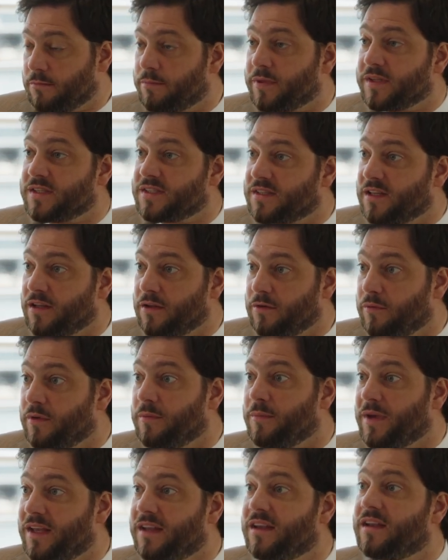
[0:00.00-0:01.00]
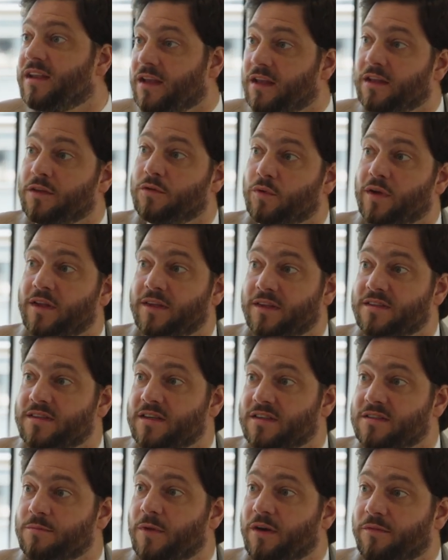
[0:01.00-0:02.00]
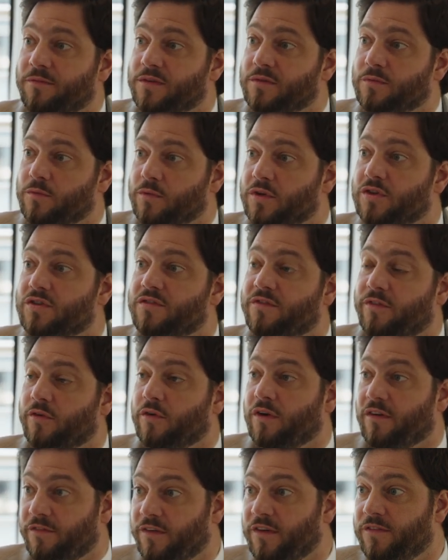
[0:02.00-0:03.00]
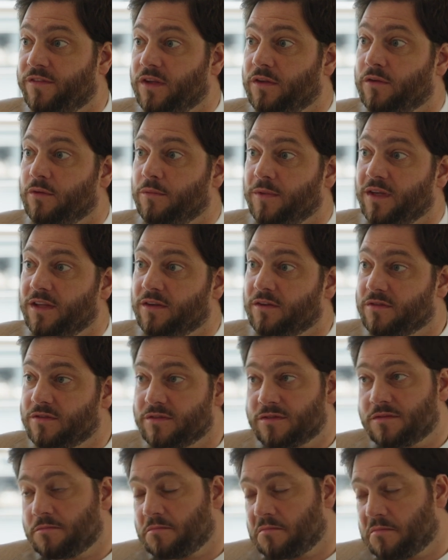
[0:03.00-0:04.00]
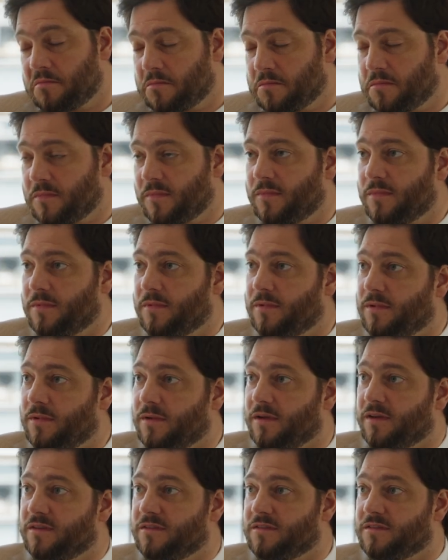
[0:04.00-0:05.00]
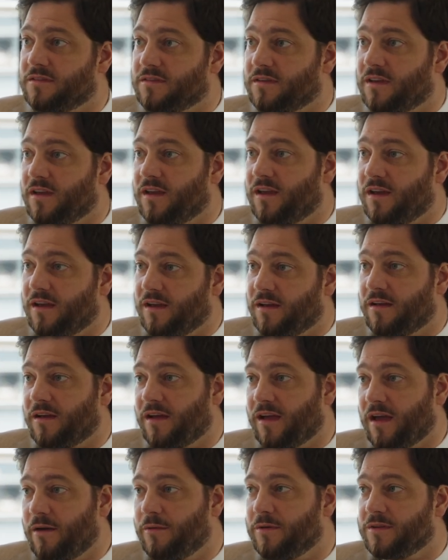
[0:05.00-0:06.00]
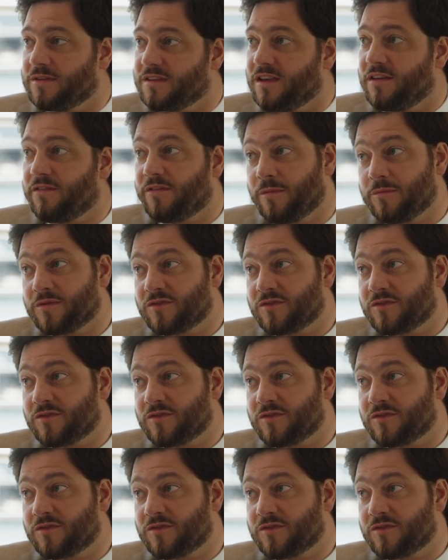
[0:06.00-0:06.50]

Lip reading: But still, we made it in 26 months, which for a 52 meters is, I would say, from